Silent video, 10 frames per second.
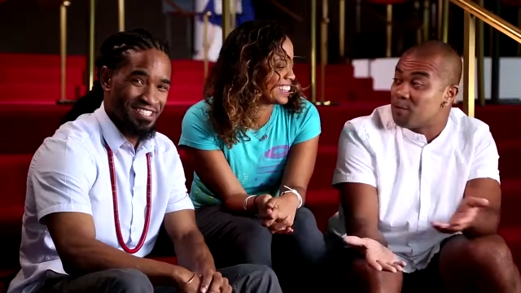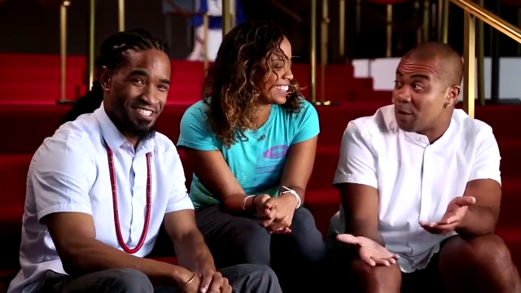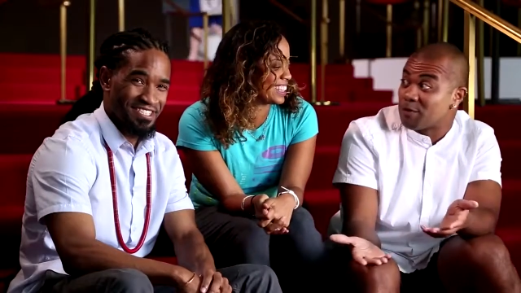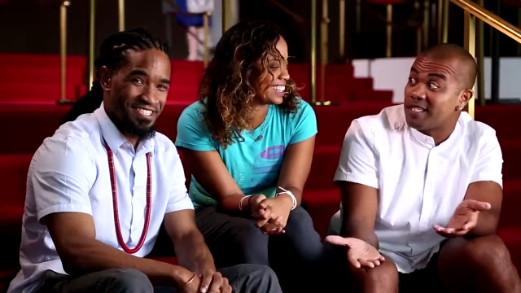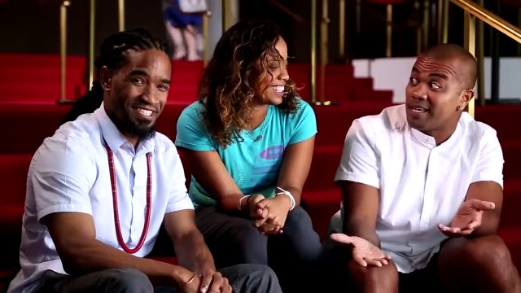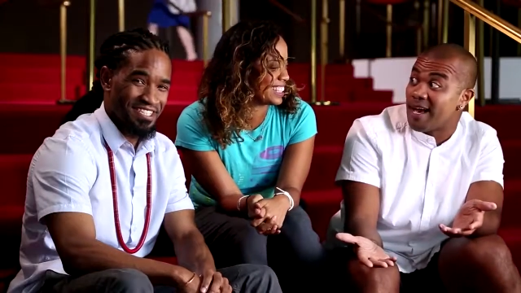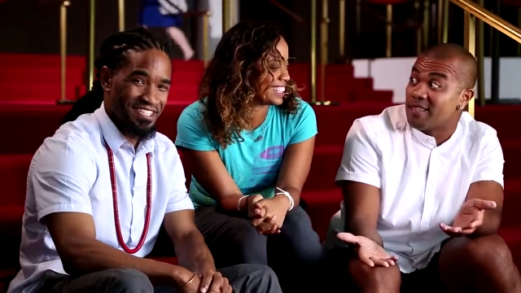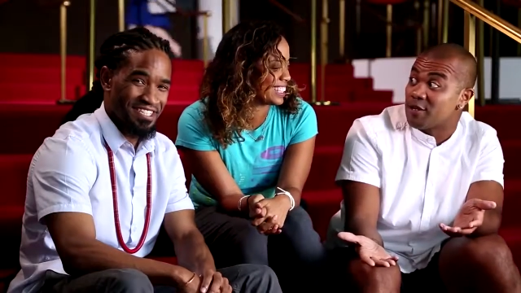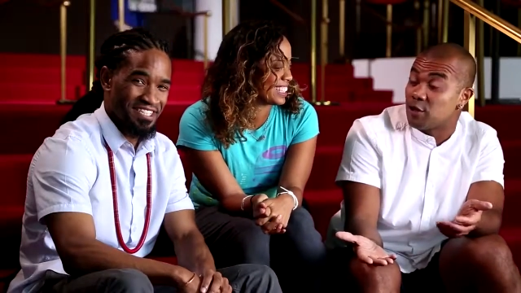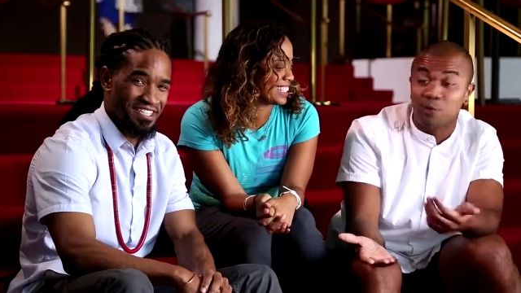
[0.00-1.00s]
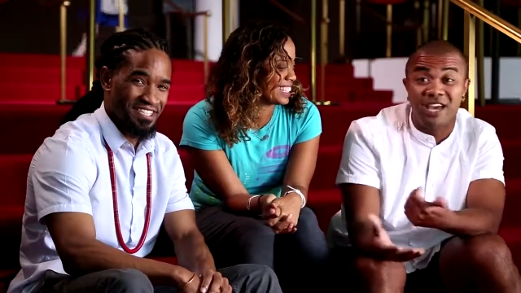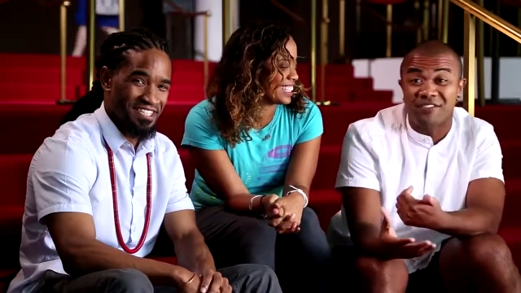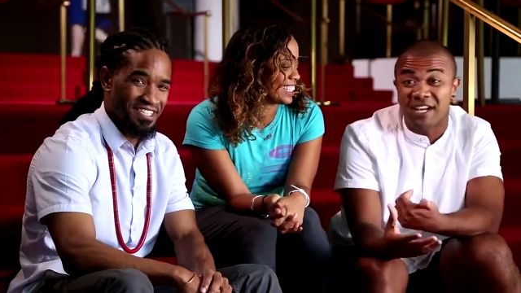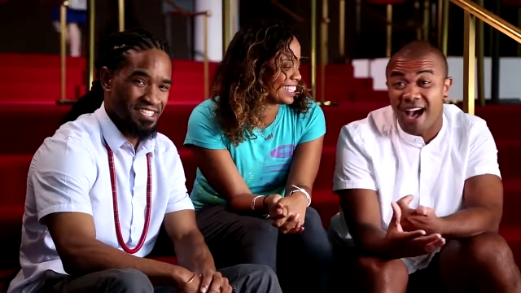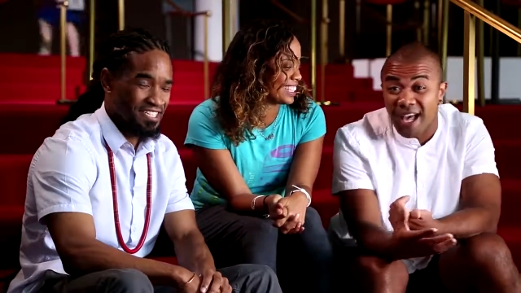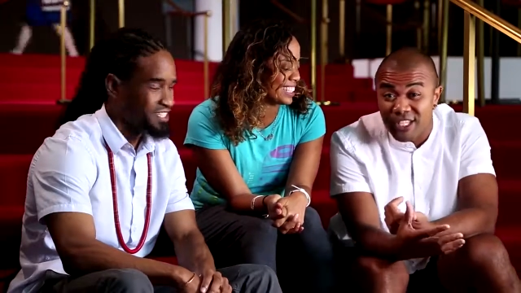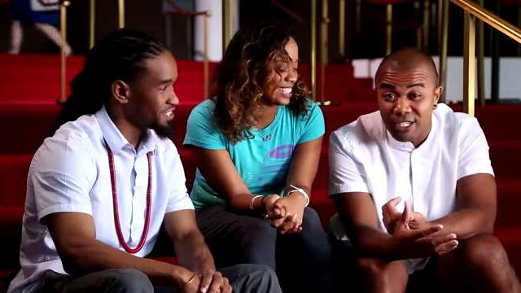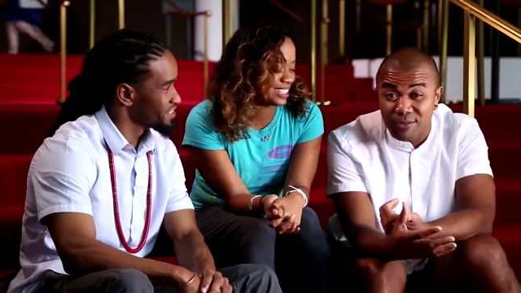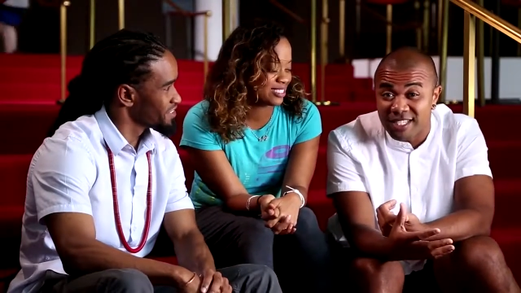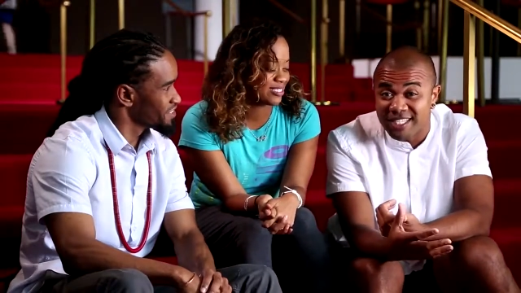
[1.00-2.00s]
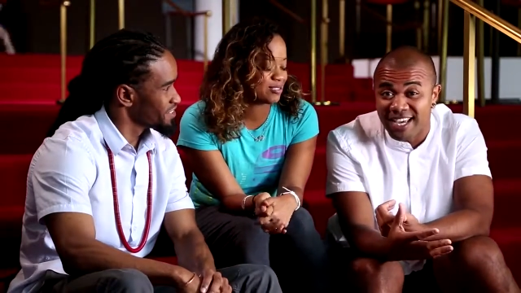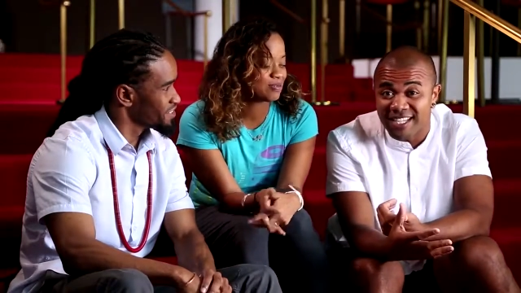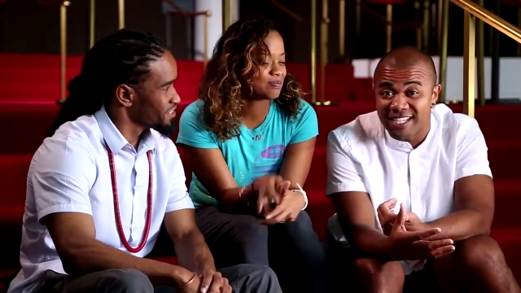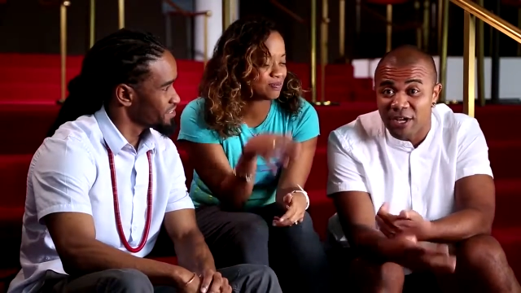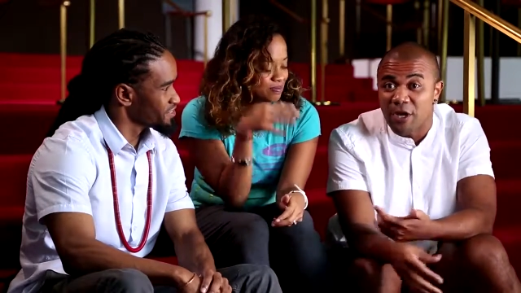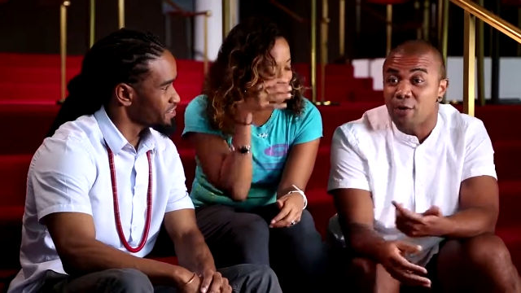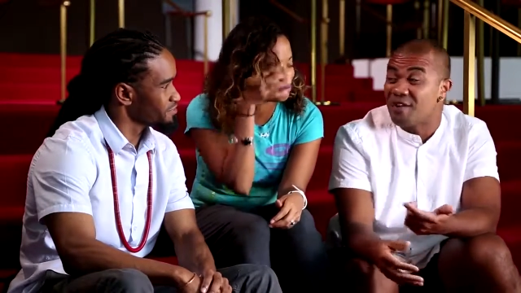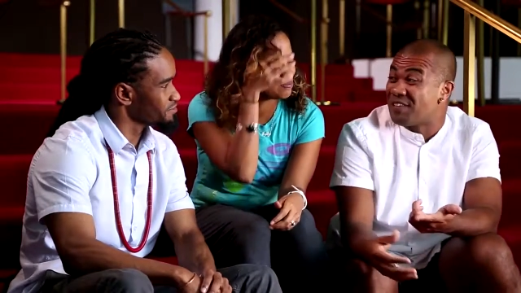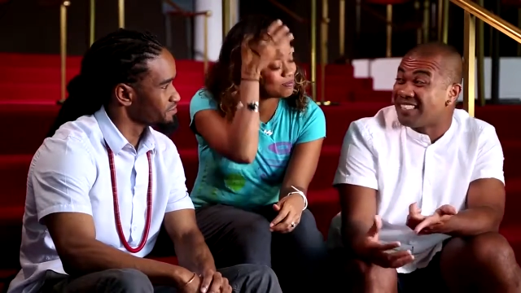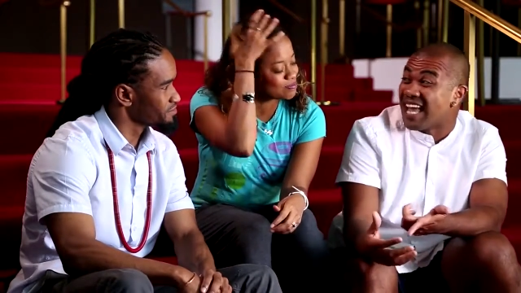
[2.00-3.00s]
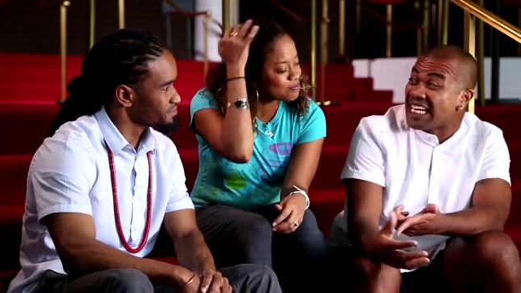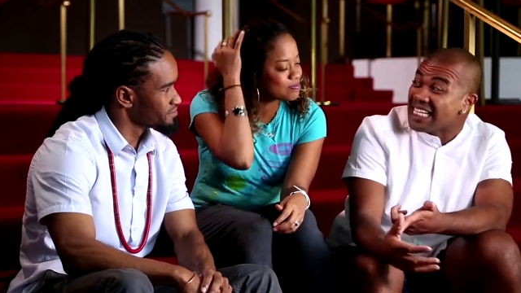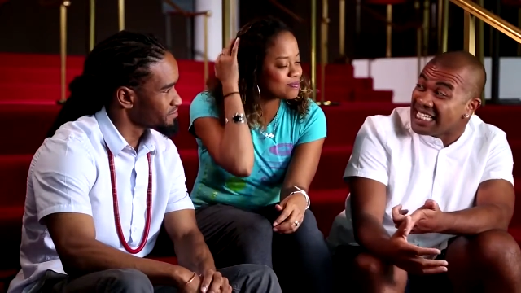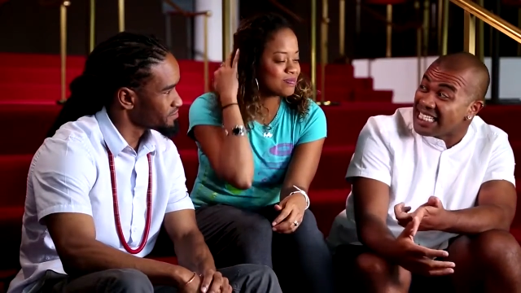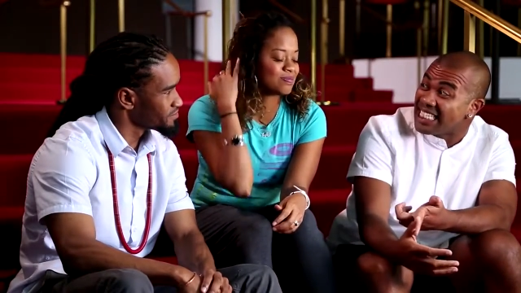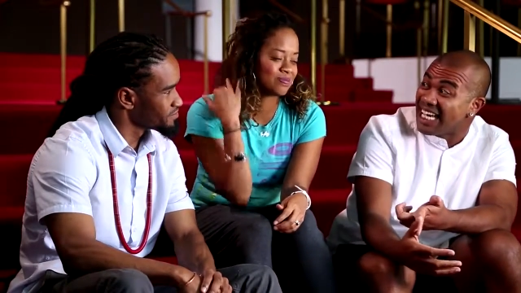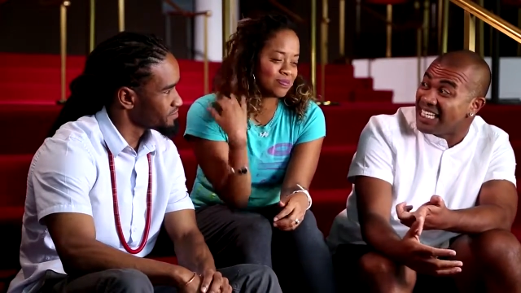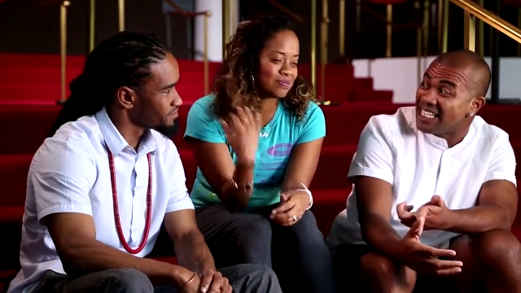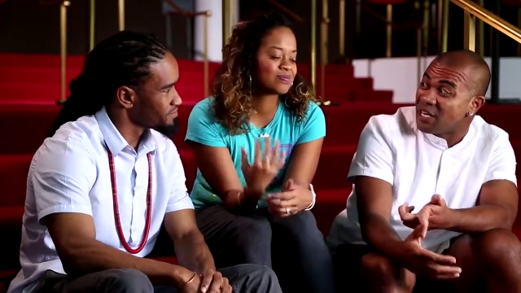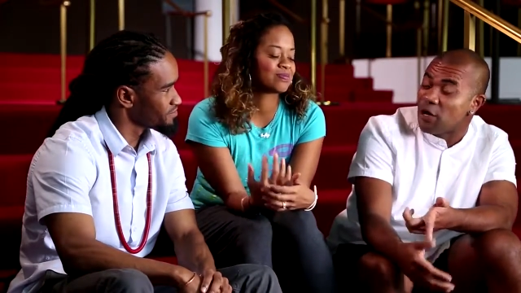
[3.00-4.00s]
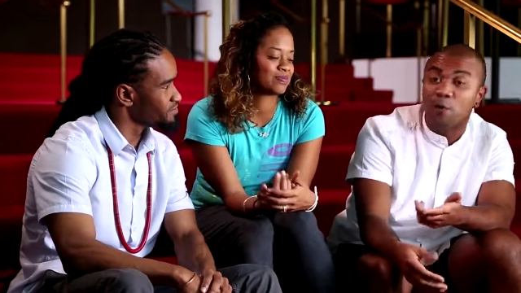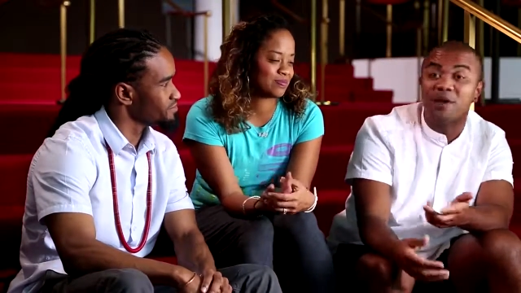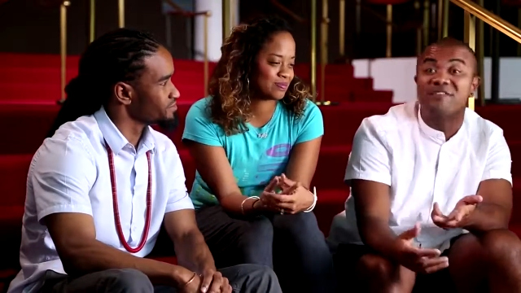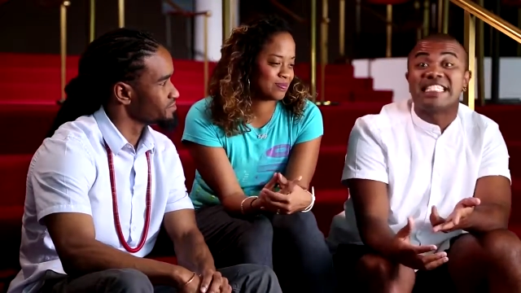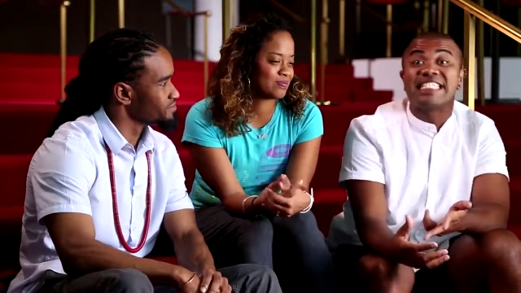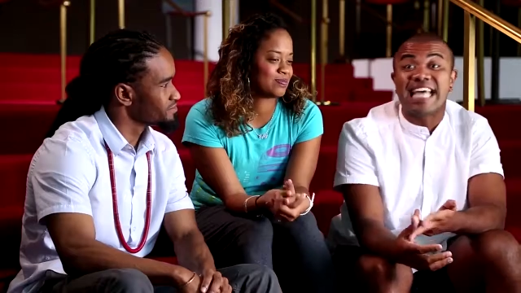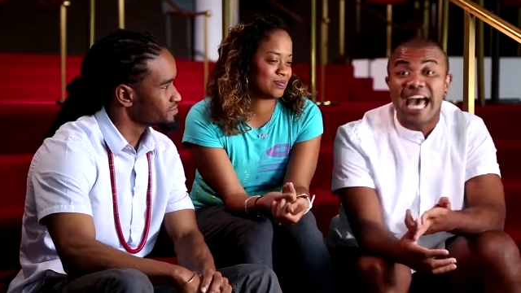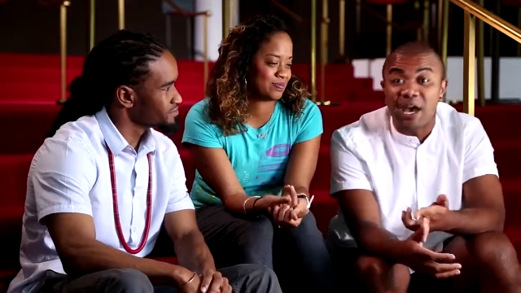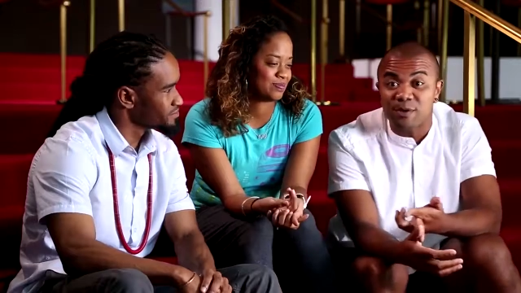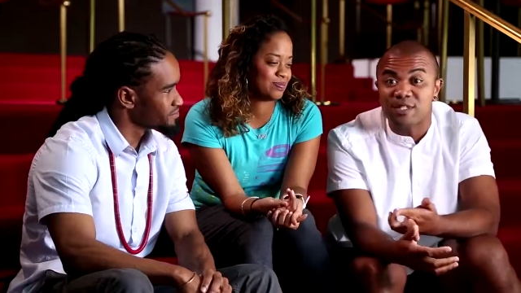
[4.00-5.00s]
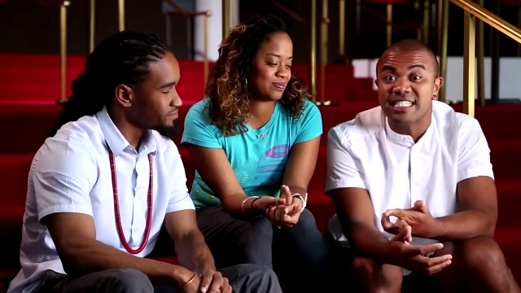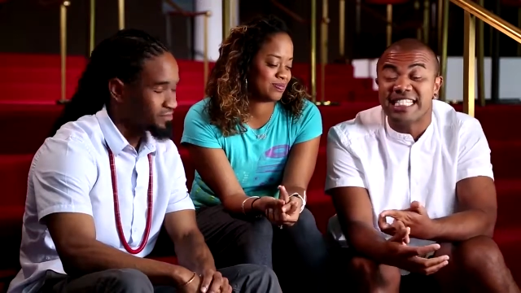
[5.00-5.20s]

Speaker 1: you won't see either. So we have a costume designer, we have a lighting designer, we have a sound